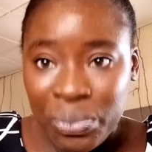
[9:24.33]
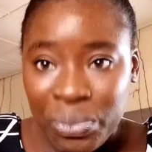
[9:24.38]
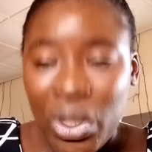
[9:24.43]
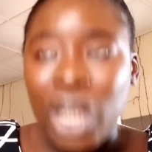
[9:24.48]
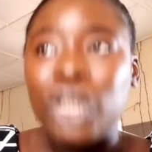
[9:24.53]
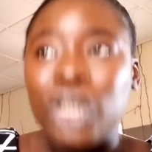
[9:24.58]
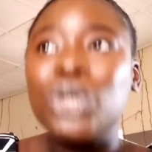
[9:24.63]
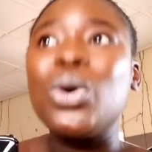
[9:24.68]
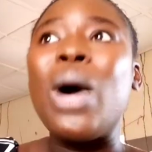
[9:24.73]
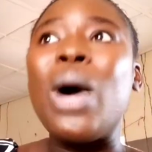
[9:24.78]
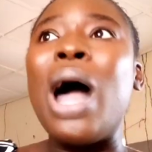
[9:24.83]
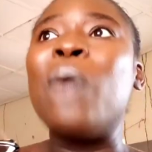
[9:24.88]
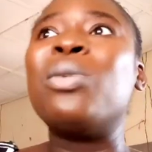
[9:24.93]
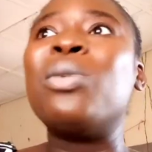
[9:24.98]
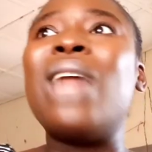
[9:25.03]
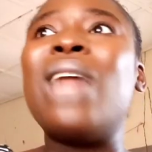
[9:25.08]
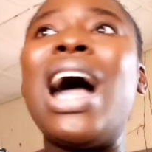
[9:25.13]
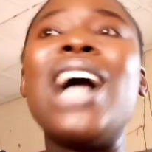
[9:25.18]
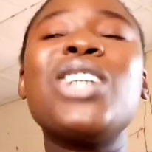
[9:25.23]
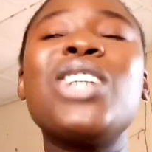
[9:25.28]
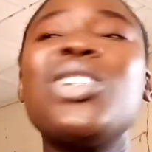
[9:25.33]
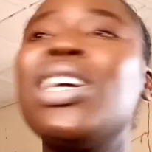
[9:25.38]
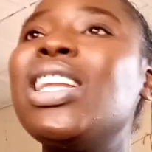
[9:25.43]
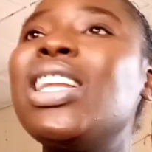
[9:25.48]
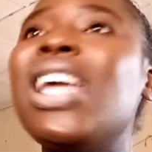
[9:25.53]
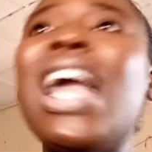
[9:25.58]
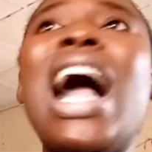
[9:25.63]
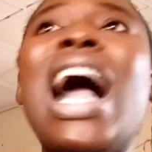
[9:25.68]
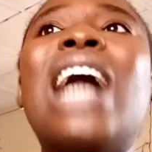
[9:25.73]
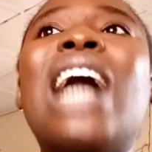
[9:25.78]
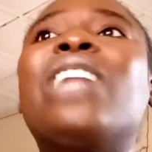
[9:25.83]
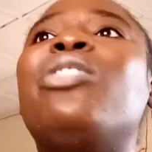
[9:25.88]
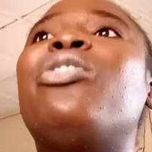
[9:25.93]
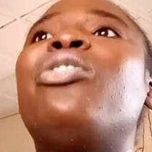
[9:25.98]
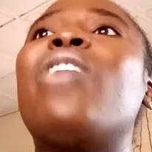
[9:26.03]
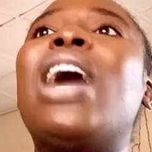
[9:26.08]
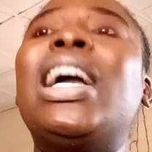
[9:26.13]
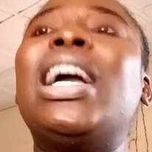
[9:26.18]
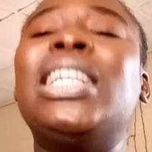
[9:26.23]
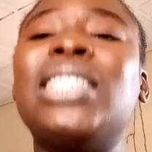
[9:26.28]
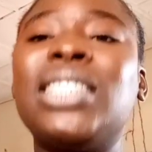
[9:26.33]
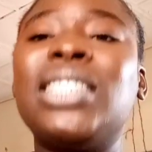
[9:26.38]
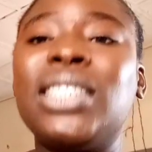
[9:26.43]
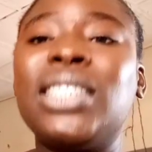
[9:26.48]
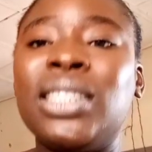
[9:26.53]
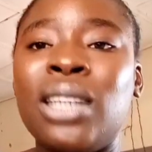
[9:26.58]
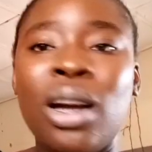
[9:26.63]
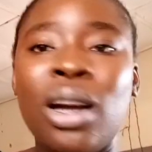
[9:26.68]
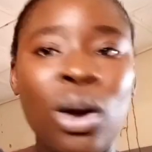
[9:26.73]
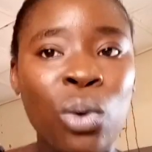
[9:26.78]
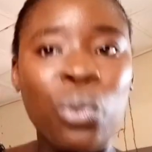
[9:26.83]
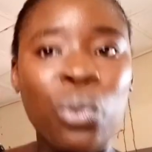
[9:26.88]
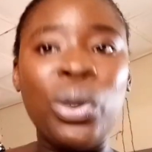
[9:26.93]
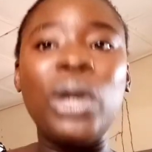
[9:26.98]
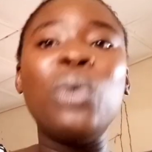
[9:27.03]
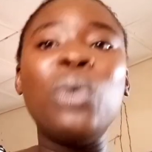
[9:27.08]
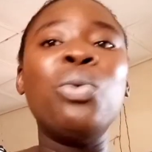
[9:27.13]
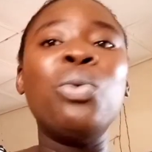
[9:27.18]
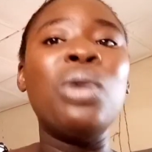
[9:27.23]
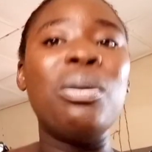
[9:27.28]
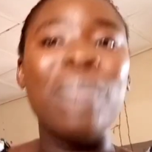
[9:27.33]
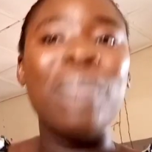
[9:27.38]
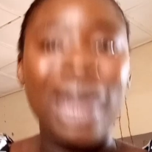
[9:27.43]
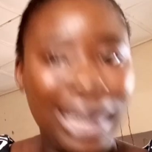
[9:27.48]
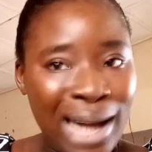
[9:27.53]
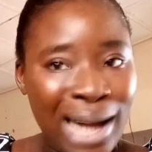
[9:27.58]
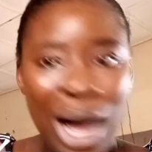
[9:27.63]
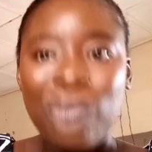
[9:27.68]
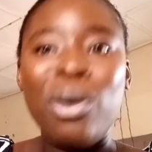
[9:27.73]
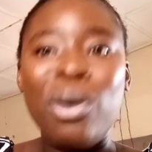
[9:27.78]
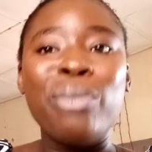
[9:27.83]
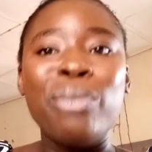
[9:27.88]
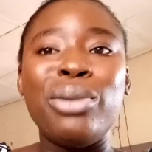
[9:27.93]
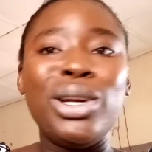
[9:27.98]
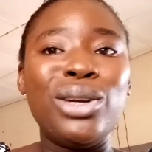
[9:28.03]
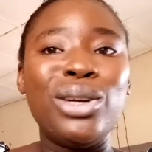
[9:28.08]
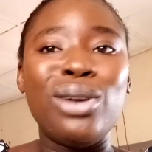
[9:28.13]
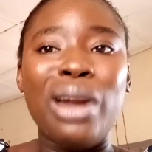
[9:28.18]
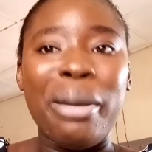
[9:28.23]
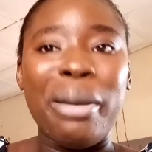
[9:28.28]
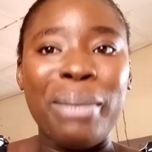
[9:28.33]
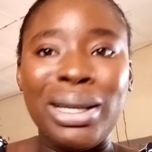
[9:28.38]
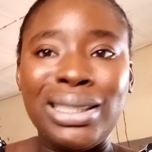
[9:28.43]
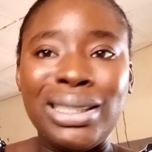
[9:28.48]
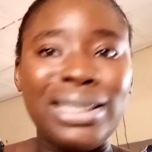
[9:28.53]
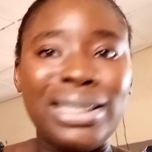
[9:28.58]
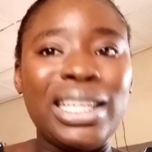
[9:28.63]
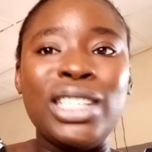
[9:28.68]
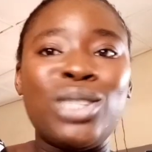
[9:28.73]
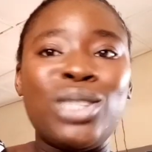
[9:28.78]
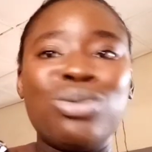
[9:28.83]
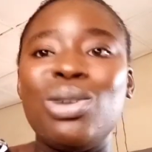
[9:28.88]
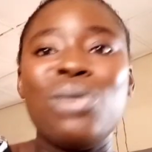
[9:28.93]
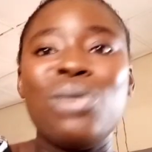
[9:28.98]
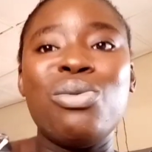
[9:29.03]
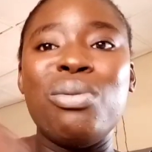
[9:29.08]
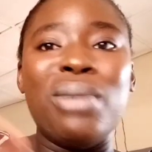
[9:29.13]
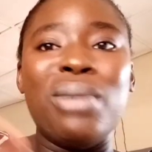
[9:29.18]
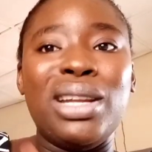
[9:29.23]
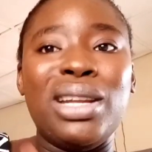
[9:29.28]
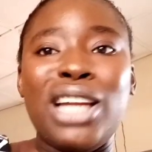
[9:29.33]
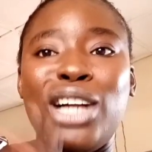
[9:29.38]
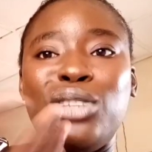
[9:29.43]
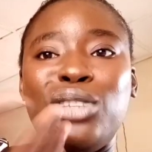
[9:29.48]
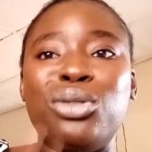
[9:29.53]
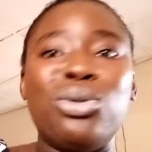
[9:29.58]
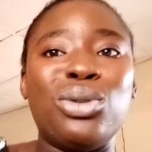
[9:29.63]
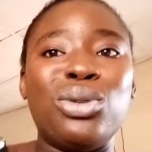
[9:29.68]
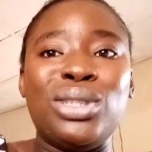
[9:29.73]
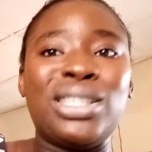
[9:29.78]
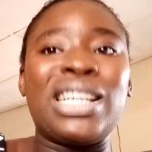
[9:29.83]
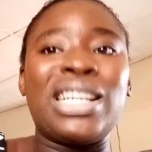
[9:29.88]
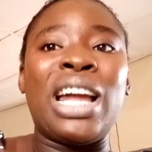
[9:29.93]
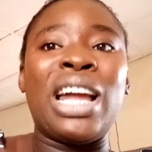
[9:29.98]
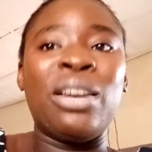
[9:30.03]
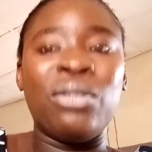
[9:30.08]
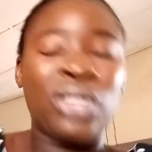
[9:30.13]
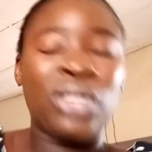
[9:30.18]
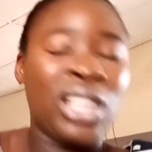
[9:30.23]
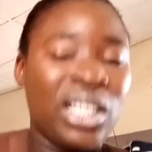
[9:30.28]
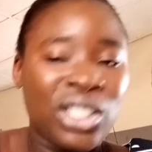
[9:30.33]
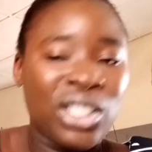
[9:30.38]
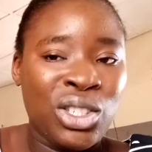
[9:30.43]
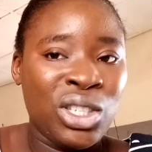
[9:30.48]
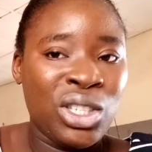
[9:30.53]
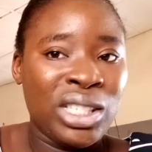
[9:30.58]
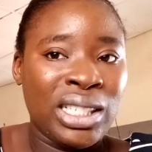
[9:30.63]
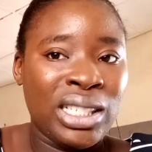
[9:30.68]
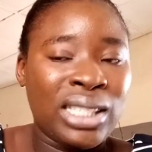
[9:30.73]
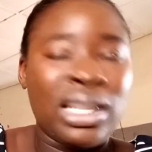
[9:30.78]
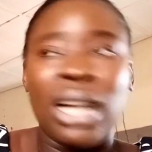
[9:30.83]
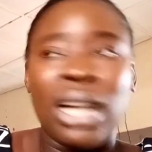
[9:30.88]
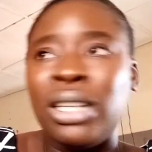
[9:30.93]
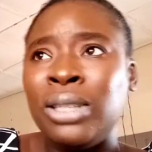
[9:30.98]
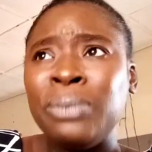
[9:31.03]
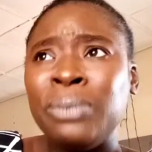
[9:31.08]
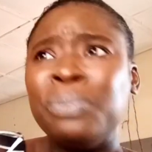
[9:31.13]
So I would actually advise we women, it's we women that do all these kind of things. Do you understand?